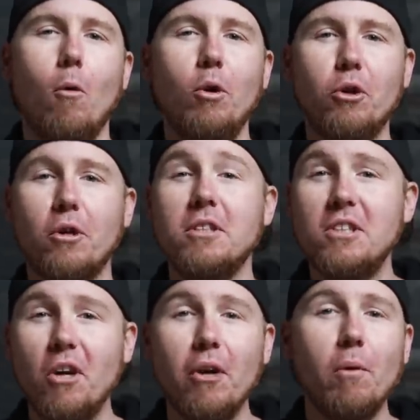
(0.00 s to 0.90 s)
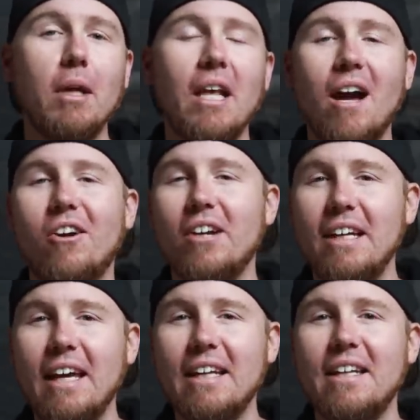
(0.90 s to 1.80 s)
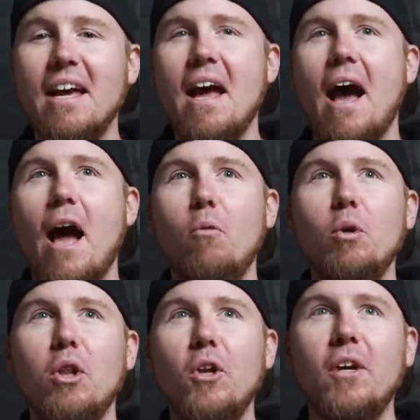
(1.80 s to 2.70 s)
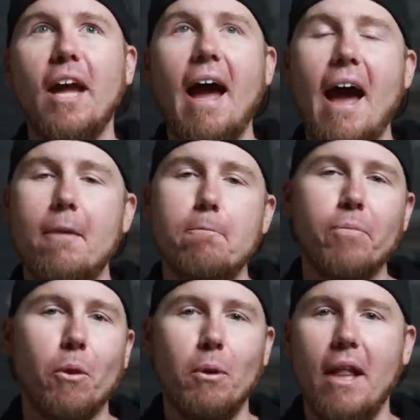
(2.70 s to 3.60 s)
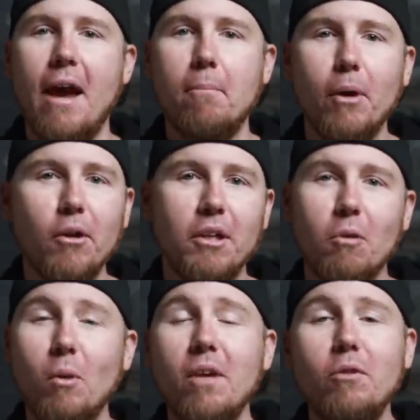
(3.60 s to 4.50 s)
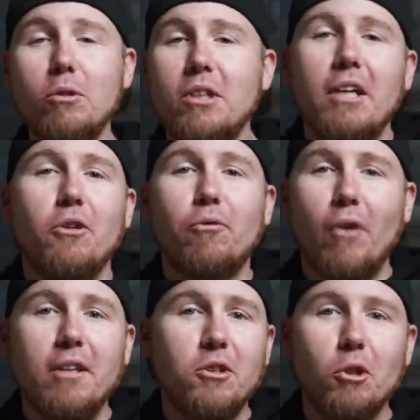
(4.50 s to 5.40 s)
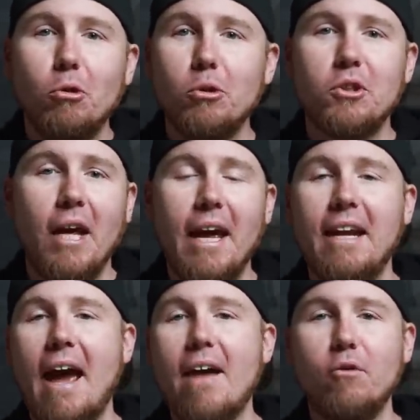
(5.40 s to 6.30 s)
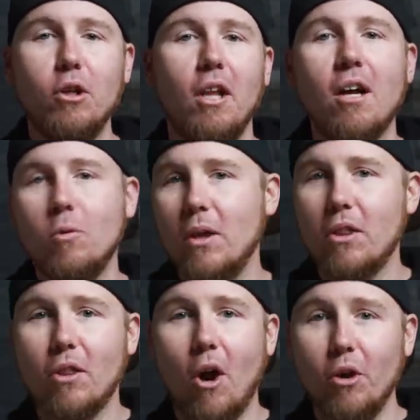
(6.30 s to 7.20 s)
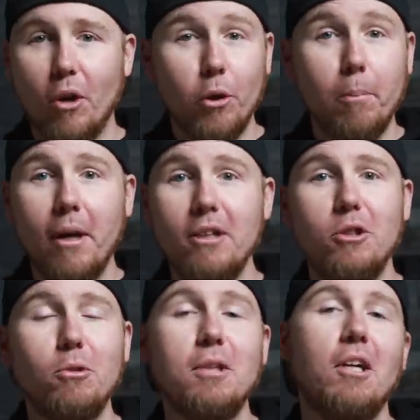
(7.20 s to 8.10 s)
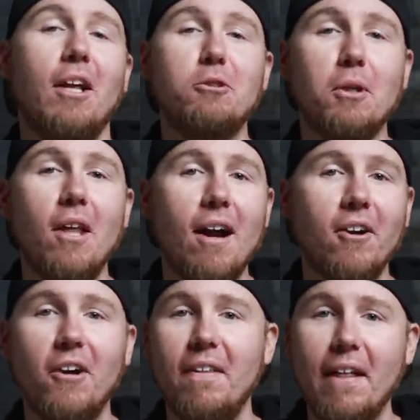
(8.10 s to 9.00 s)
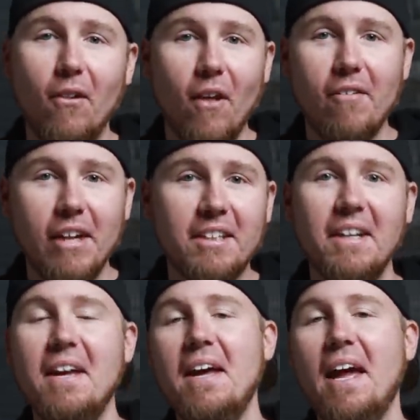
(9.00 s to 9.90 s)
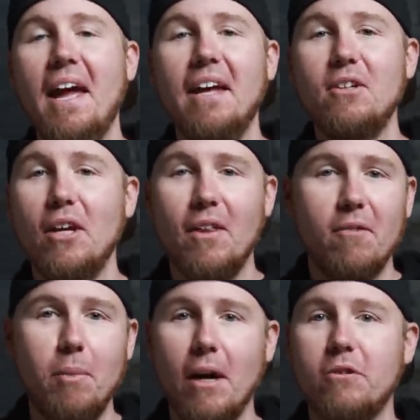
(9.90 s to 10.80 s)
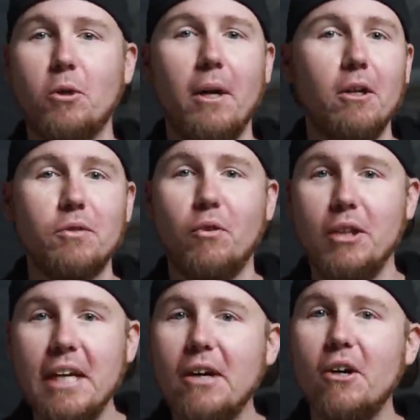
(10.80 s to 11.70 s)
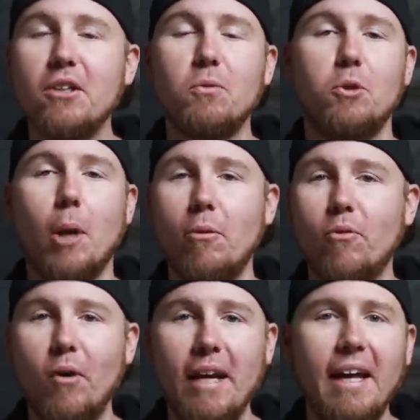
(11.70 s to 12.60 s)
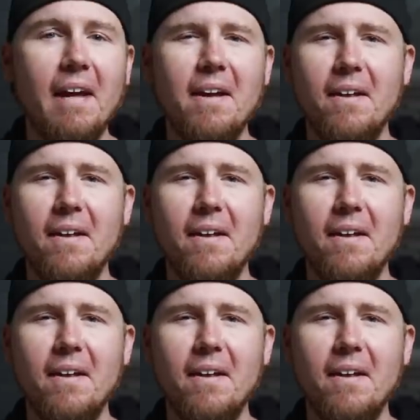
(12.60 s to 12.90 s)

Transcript: When you're considering what locker to get, I would look at reliability. What have you seen your friends use and have good luck with? Are, are your buddies using an electric locker and they love it and they've been on trails for years, trouble-free?